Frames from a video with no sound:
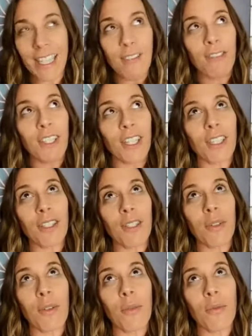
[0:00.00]
I figured
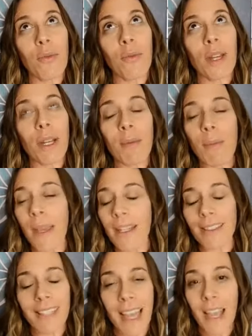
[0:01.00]
what a
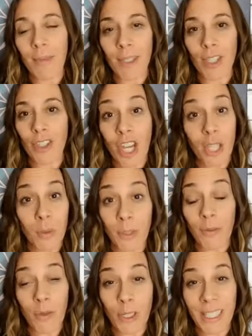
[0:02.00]
better time than
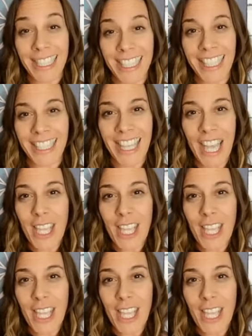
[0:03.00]
January 14th.